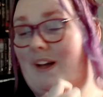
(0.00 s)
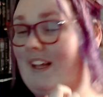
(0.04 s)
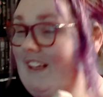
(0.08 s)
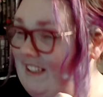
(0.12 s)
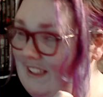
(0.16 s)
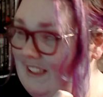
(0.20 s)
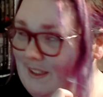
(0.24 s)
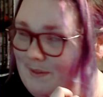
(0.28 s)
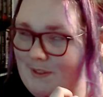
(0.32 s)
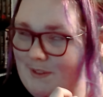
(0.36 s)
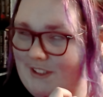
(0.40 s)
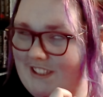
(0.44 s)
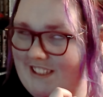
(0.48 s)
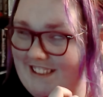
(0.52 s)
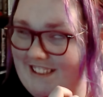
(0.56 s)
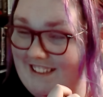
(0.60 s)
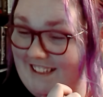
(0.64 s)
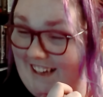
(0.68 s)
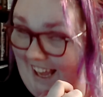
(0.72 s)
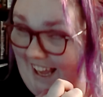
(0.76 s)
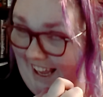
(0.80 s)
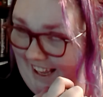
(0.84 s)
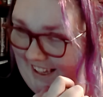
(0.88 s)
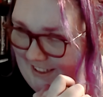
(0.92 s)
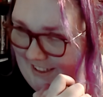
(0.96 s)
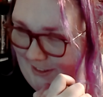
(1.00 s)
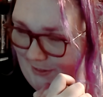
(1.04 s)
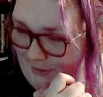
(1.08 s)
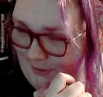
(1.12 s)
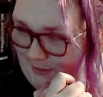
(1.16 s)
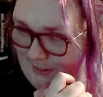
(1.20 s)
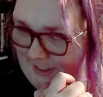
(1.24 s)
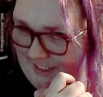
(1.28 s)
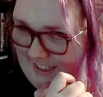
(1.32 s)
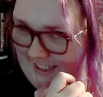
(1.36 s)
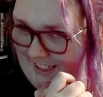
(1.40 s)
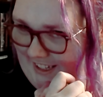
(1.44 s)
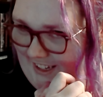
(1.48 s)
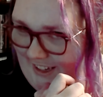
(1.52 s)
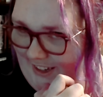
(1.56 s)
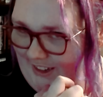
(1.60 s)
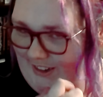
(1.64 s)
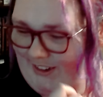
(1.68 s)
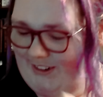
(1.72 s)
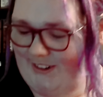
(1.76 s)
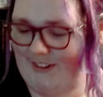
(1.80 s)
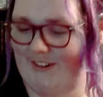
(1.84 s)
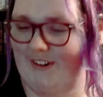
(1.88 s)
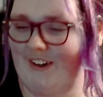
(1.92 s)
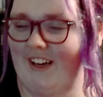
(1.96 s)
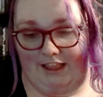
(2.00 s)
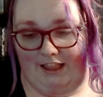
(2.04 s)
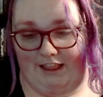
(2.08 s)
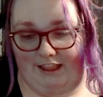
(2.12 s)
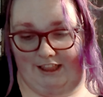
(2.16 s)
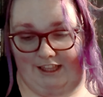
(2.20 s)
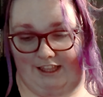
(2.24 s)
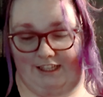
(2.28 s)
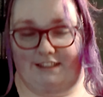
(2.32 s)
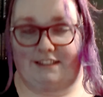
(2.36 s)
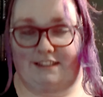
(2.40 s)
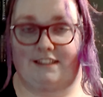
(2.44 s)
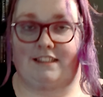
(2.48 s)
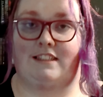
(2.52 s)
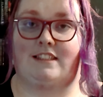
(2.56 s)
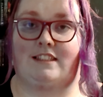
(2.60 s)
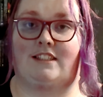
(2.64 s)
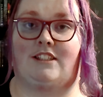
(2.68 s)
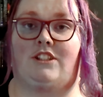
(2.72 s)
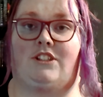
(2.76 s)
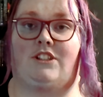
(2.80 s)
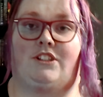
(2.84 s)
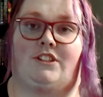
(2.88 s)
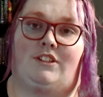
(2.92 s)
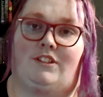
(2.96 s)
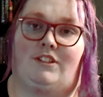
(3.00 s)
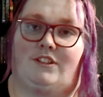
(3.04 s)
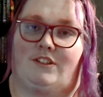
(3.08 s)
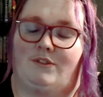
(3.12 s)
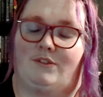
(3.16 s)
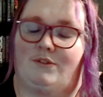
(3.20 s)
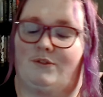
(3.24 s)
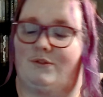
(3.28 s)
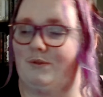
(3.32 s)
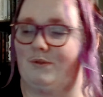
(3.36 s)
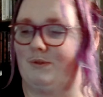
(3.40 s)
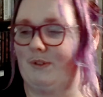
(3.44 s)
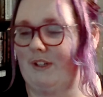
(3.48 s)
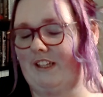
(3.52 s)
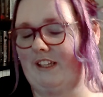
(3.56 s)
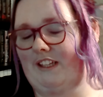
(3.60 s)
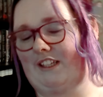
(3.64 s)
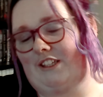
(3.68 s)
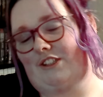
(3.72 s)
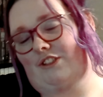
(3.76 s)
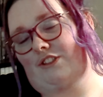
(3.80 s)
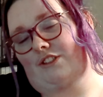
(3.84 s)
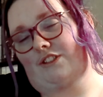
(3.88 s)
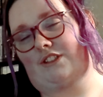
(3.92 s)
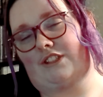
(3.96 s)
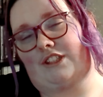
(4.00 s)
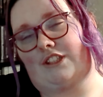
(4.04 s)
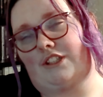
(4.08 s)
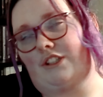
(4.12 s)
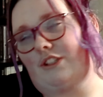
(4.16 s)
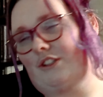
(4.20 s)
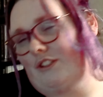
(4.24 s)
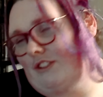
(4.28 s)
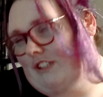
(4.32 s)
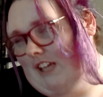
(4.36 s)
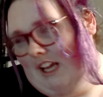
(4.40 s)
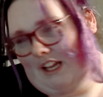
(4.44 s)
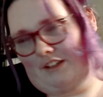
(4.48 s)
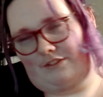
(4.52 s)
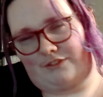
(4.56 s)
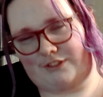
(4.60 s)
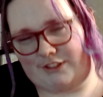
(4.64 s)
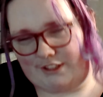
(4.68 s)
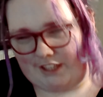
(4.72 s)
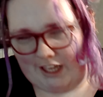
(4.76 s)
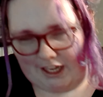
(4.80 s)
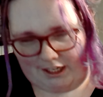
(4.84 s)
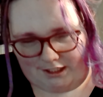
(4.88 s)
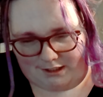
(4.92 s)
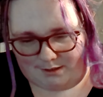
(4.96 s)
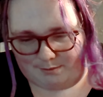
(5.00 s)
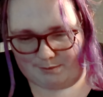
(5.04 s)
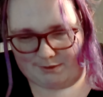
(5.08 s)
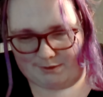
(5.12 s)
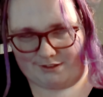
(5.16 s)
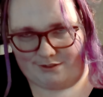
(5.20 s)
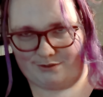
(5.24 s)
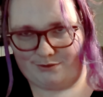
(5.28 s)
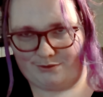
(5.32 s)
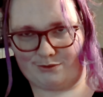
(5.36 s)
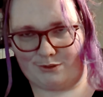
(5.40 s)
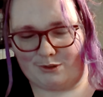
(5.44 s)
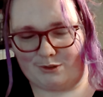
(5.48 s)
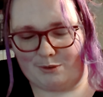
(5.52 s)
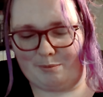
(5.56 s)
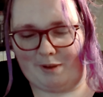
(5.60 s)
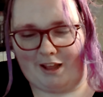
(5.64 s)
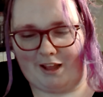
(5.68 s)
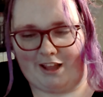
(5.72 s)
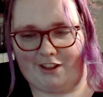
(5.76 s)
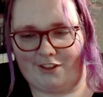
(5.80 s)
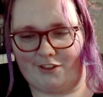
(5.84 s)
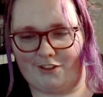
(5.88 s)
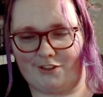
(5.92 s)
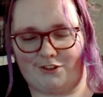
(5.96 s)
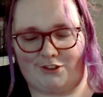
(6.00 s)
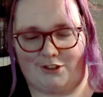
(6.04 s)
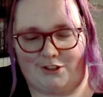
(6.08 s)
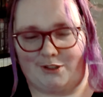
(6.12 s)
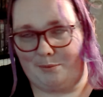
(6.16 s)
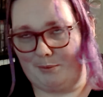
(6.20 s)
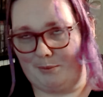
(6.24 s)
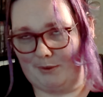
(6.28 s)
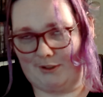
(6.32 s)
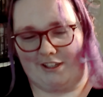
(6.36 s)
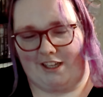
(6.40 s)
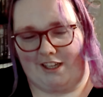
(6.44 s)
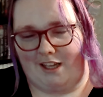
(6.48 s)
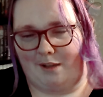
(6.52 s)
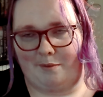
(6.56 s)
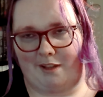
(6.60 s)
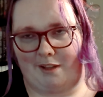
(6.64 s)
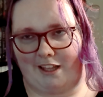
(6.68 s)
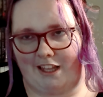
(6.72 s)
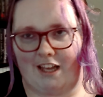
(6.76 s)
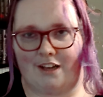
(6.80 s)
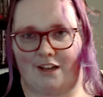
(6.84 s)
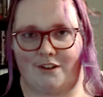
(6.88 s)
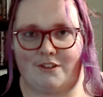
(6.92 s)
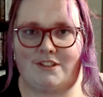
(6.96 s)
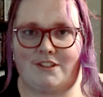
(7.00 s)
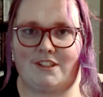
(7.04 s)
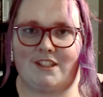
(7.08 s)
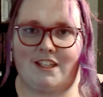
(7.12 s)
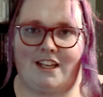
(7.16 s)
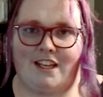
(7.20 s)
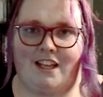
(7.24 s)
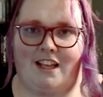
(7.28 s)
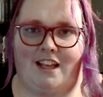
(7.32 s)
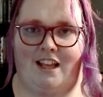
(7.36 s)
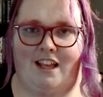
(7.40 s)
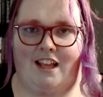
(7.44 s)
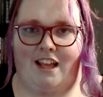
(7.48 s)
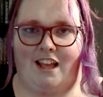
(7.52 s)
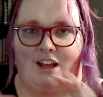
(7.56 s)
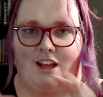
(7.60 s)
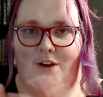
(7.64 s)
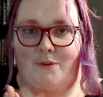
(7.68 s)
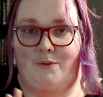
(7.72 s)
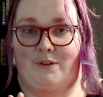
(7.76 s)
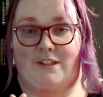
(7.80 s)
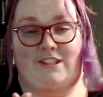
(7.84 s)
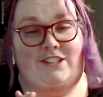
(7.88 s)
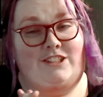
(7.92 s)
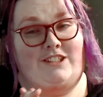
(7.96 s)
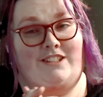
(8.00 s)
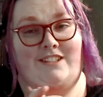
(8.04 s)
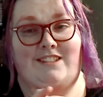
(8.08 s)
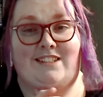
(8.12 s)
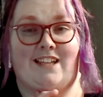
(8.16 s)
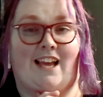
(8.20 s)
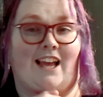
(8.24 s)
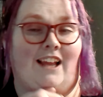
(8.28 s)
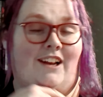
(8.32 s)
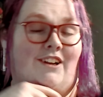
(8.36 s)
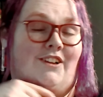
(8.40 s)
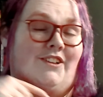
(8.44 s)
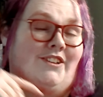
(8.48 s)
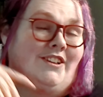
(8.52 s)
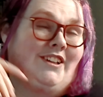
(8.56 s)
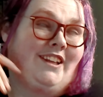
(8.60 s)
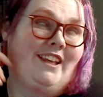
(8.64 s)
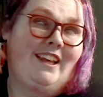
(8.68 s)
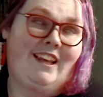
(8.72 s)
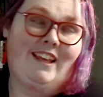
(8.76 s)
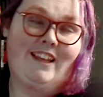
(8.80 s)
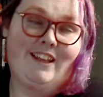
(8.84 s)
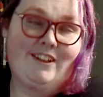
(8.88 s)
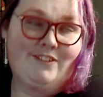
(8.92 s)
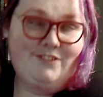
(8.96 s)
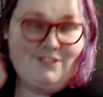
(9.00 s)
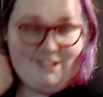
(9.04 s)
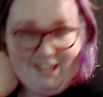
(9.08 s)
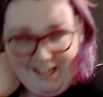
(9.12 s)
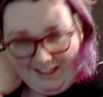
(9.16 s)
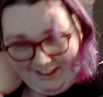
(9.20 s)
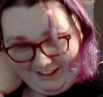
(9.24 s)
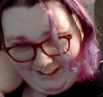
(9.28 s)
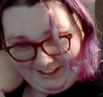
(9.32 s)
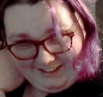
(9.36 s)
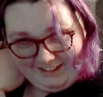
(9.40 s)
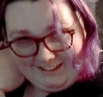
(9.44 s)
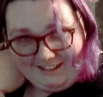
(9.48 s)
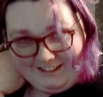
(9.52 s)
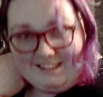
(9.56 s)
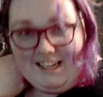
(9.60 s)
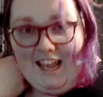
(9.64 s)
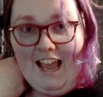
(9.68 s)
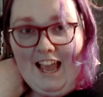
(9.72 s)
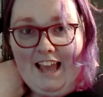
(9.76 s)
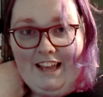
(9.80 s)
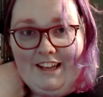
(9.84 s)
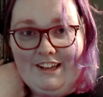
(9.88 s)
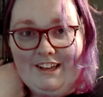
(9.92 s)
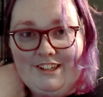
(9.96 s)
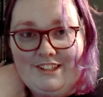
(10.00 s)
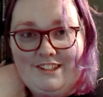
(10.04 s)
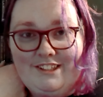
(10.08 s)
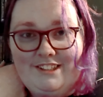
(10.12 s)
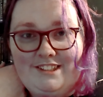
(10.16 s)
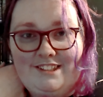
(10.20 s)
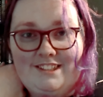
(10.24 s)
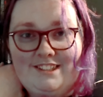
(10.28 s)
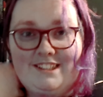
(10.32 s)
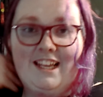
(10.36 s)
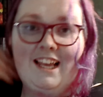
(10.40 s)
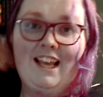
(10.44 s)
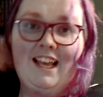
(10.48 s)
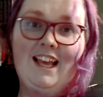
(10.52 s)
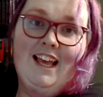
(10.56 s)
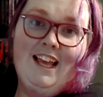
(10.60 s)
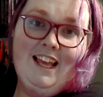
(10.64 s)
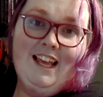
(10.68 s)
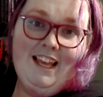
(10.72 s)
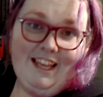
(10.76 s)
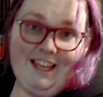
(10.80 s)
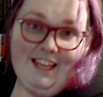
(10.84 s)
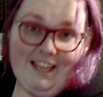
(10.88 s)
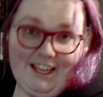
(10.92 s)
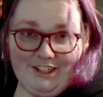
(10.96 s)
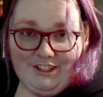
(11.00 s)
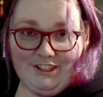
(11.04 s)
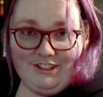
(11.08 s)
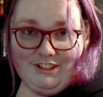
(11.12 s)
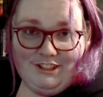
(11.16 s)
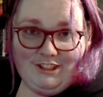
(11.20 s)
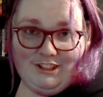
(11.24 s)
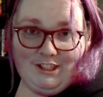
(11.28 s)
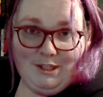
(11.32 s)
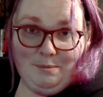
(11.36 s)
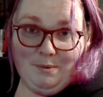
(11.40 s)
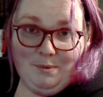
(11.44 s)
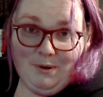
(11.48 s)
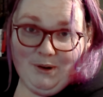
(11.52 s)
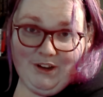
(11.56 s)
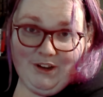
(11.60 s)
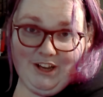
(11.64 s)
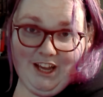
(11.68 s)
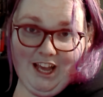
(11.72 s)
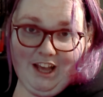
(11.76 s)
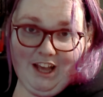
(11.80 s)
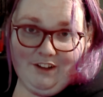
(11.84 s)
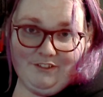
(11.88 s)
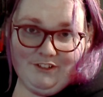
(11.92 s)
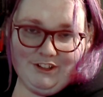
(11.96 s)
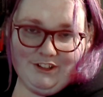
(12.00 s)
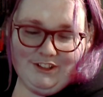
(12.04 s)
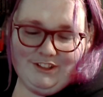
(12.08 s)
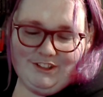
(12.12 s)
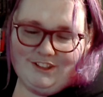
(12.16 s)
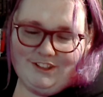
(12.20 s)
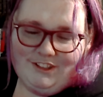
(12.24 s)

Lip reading: welcome to today's video. This is really just a huge advertisement for my third book coming out, which is titled King of Death and Daggers. Here's the book cover.